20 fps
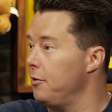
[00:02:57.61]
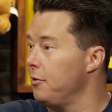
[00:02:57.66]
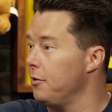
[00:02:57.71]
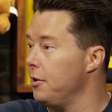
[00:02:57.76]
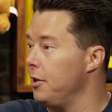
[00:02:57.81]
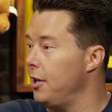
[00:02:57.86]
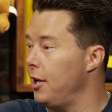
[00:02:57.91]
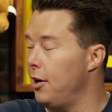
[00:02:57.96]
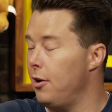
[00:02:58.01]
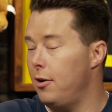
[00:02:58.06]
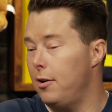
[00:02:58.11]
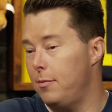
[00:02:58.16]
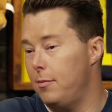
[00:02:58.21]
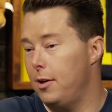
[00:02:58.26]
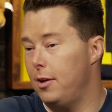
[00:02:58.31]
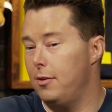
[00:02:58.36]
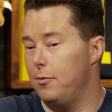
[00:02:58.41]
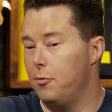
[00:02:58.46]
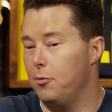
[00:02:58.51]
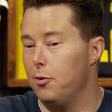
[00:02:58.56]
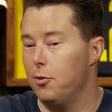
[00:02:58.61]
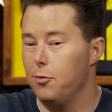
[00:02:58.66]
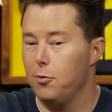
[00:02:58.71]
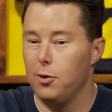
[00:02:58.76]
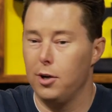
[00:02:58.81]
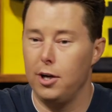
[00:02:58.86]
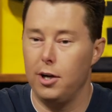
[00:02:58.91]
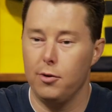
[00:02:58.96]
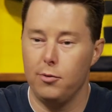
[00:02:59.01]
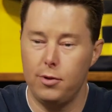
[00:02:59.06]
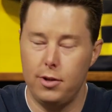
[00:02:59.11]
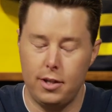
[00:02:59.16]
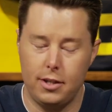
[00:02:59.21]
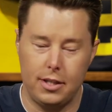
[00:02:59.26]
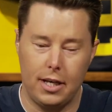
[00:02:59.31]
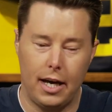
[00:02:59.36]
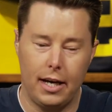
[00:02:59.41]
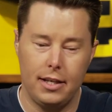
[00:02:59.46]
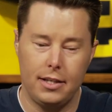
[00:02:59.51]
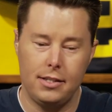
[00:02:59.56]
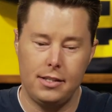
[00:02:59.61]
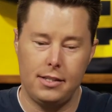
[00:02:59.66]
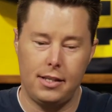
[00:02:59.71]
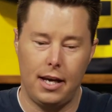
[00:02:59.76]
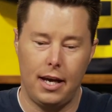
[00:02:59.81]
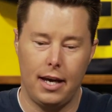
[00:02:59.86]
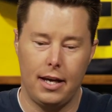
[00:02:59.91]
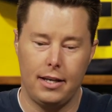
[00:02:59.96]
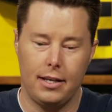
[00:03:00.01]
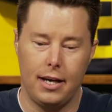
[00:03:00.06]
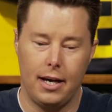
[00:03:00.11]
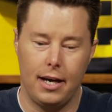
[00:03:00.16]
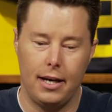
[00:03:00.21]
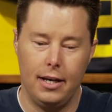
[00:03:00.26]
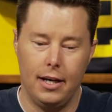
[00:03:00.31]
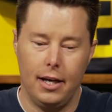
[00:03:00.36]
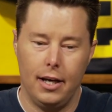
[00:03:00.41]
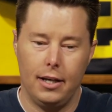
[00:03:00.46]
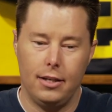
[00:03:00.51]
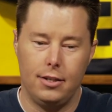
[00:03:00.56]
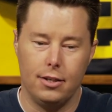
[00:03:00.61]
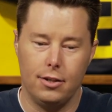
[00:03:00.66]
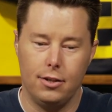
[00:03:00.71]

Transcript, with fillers: Yeah. You know, I mean, we're, we're here with the Titans, and uh, to start.